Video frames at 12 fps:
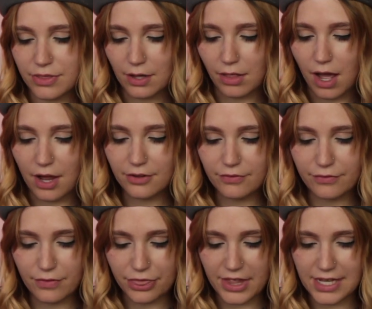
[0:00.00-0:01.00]
with a lot
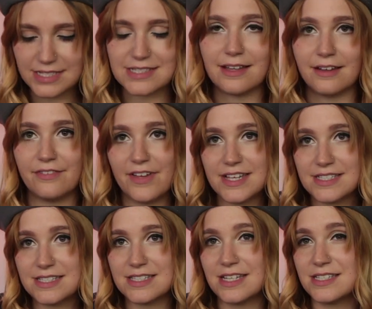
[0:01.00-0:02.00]
of things like
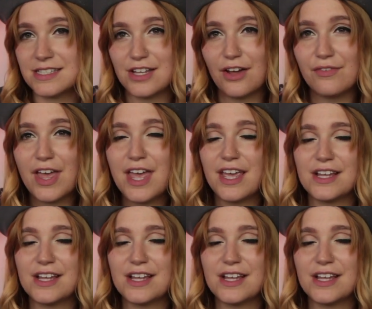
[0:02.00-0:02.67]
vests and stuff,